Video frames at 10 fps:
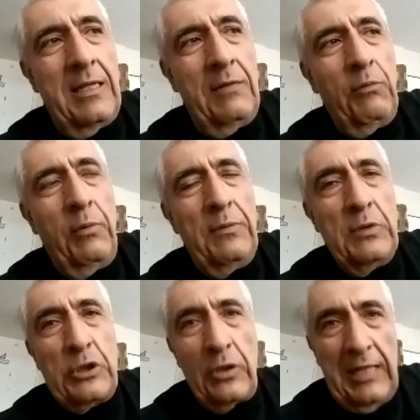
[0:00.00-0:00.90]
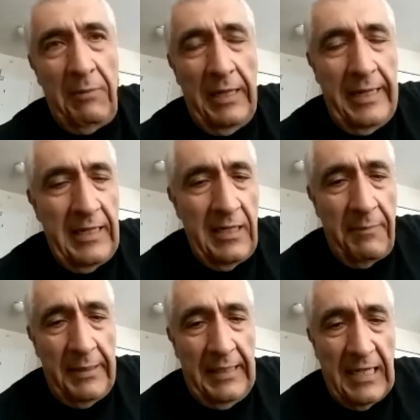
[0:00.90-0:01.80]
uh, we should label
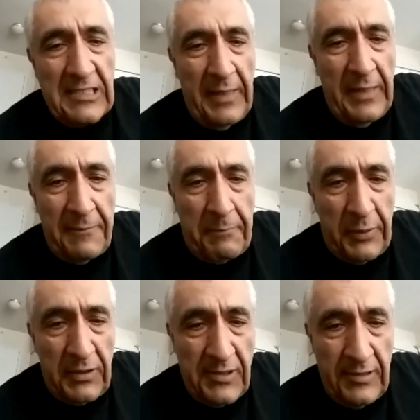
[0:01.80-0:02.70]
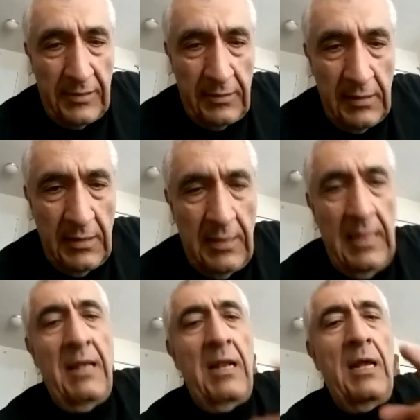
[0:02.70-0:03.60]
anybody as bad person.
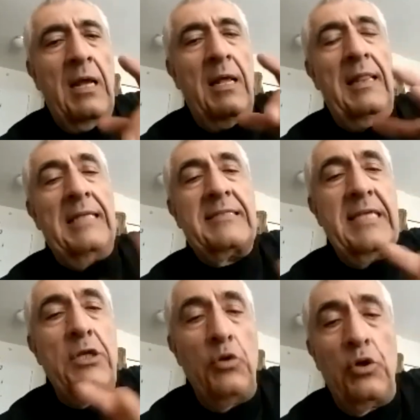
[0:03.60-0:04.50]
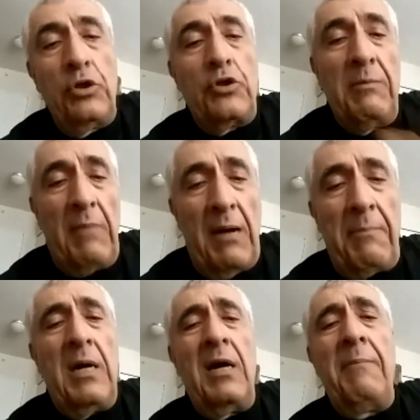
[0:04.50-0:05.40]
Let's say you're good to your
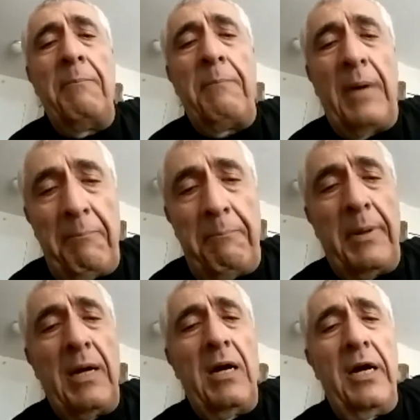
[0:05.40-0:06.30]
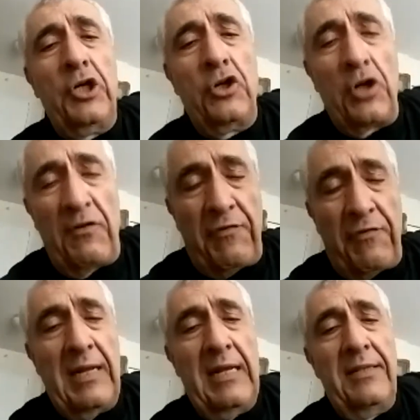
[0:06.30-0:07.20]
mama and papa and
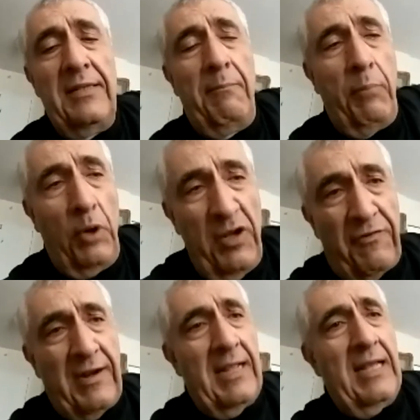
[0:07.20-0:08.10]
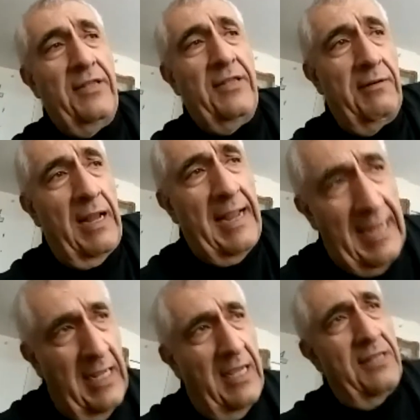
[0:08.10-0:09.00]
girlfriend and boyfriend and
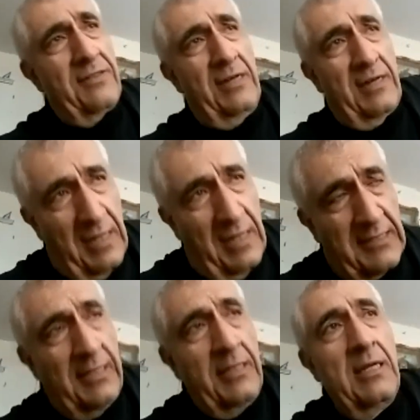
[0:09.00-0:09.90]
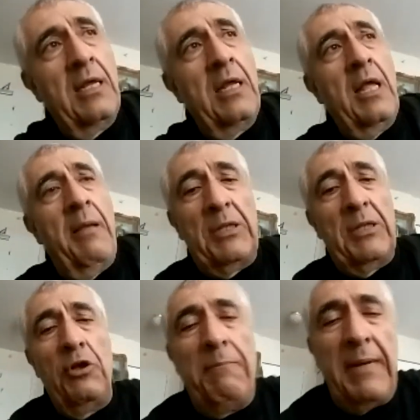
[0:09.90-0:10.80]
aunt and cousin,
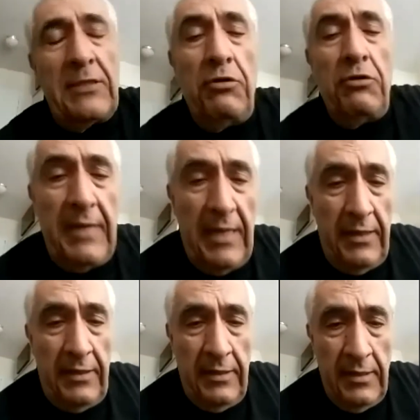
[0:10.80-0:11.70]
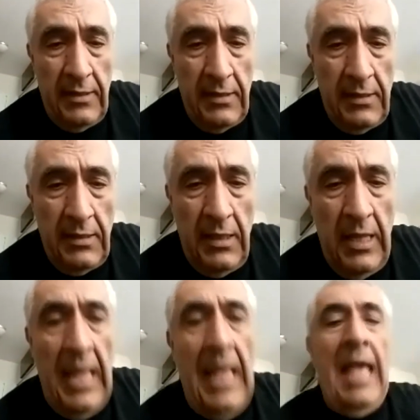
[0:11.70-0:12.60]
but you're bad to me.
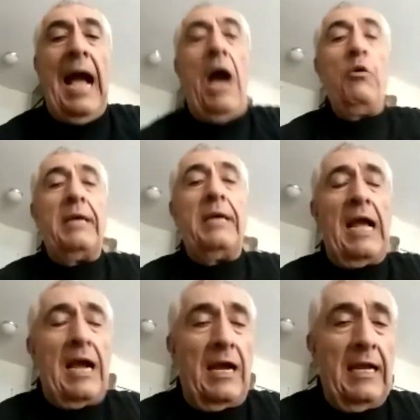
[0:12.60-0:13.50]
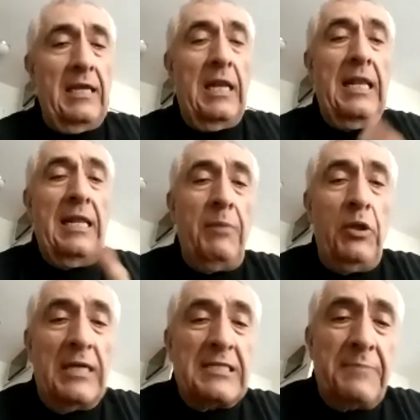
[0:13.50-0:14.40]
How can I label
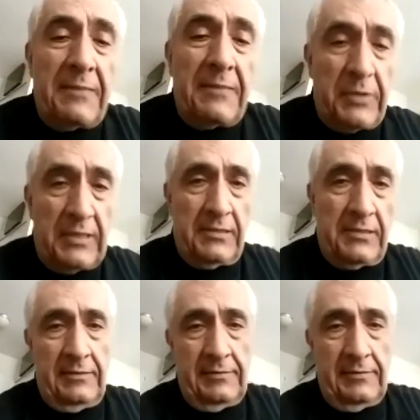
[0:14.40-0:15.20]
you as bad person?